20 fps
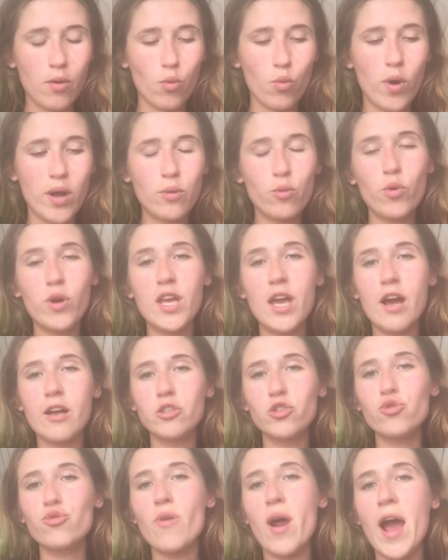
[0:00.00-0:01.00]
when we are
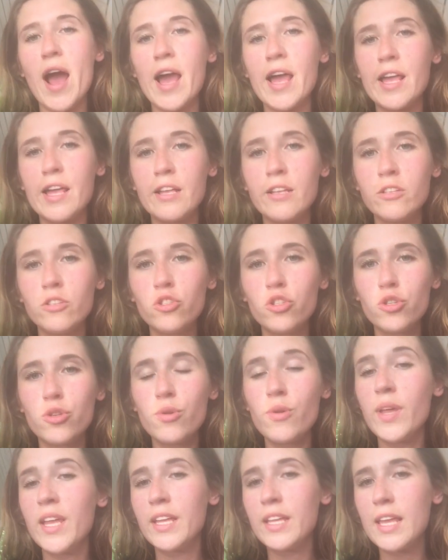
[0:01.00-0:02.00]
trying
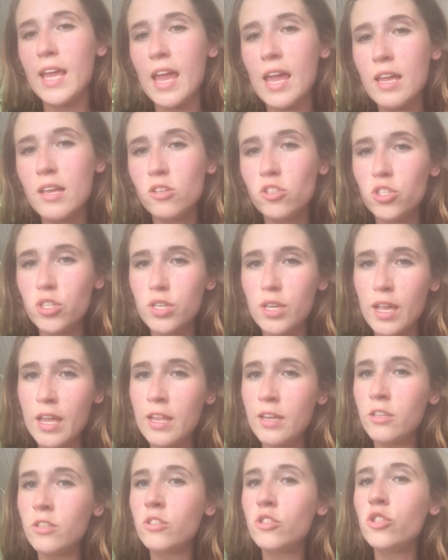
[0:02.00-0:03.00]
to engage
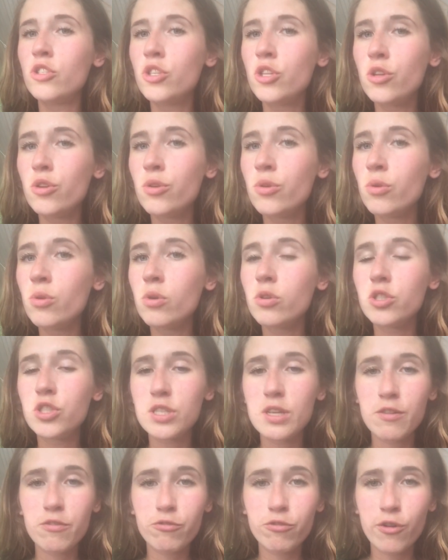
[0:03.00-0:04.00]
in new
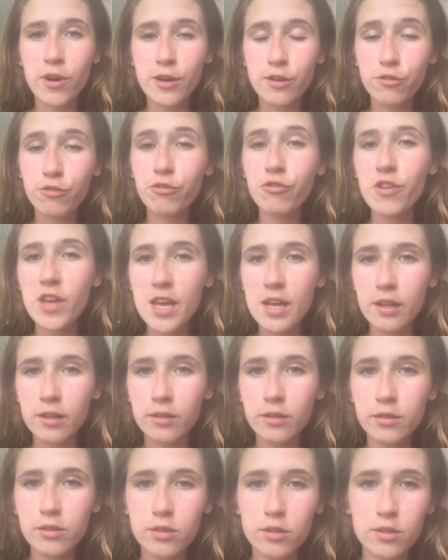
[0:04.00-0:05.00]
different
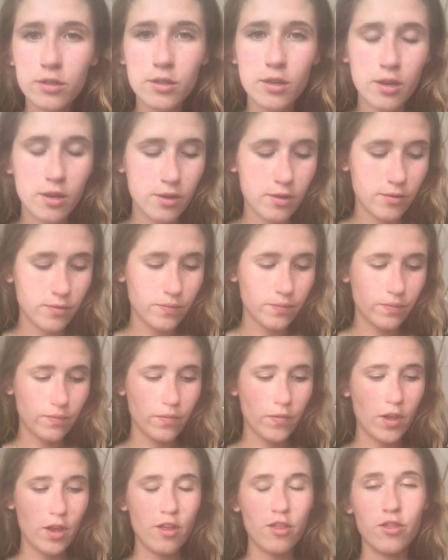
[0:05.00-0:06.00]
fields,
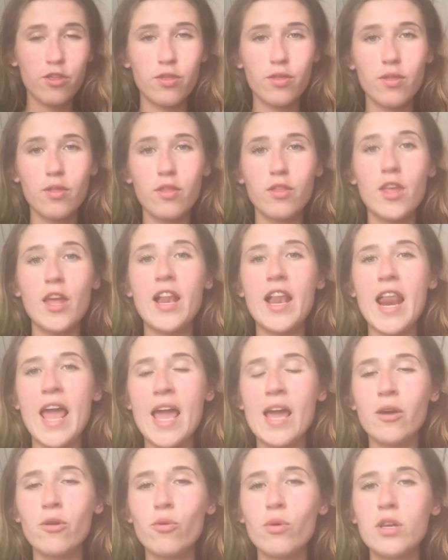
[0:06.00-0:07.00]
the
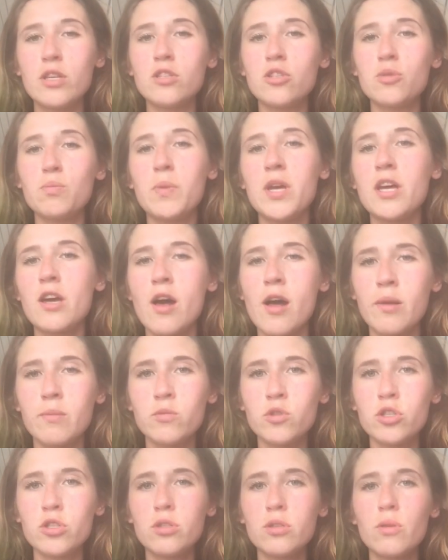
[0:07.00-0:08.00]
language
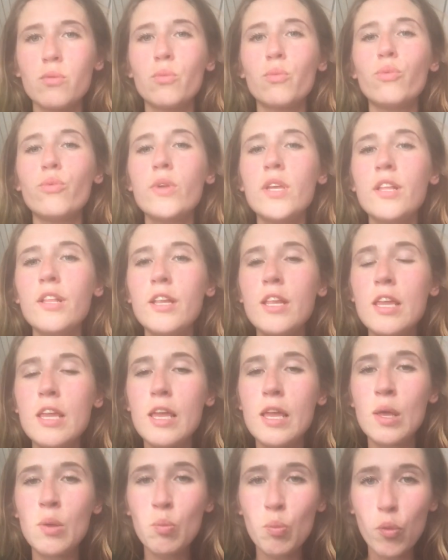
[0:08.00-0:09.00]
becomes
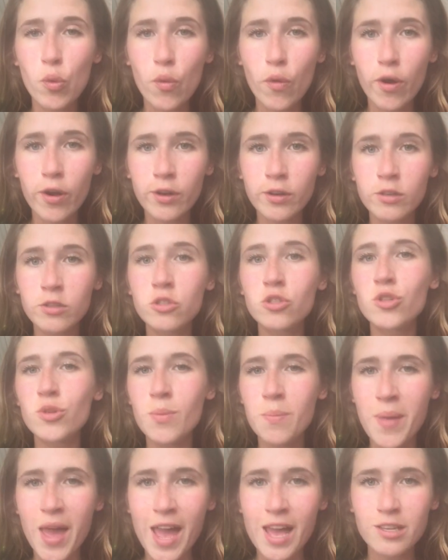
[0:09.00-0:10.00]
really important to
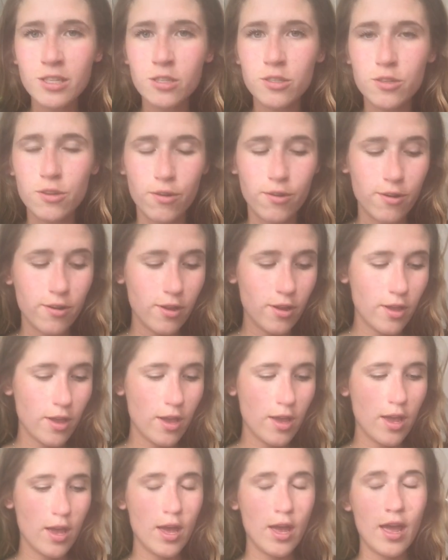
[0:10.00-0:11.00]
master,
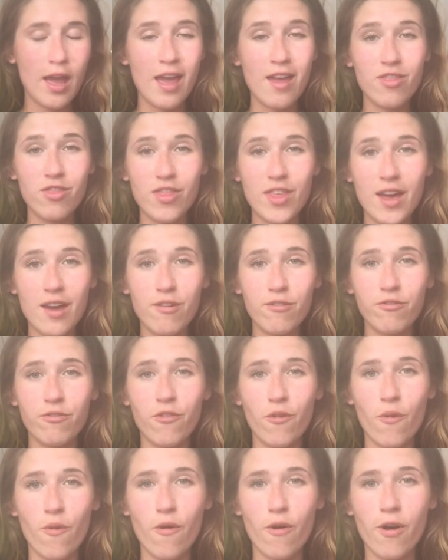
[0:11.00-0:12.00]
and
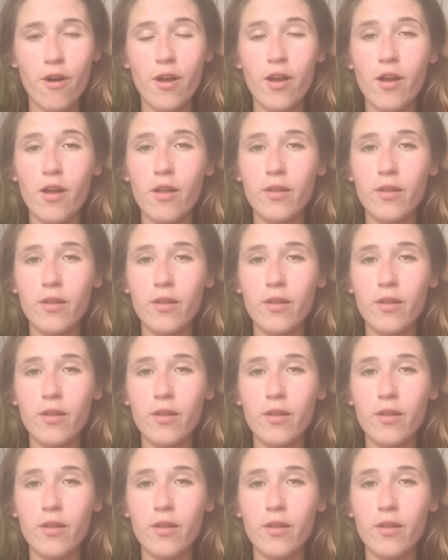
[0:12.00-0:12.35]
therefore